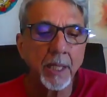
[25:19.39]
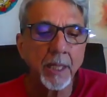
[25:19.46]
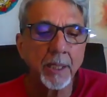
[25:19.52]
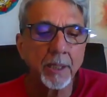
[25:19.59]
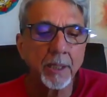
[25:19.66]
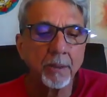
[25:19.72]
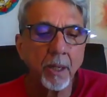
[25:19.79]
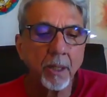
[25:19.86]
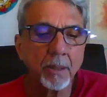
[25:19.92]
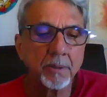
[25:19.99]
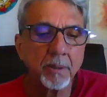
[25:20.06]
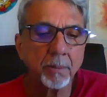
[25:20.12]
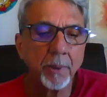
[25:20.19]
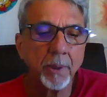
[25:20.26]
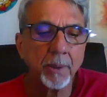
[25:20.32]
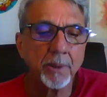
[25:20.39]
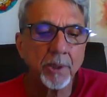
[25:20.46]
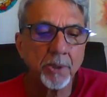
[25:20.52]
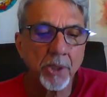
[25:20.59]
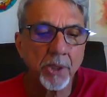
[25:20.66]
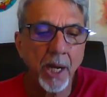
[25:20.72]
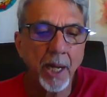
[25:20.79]
He talks about the
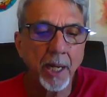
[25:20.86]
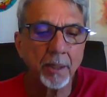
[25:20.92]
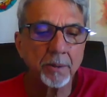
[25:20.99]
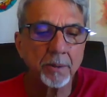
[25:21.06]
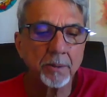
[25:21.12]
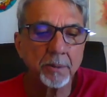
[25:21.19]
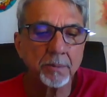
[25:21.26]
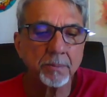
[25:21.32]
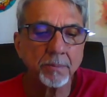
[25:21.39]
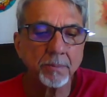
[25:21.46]
child.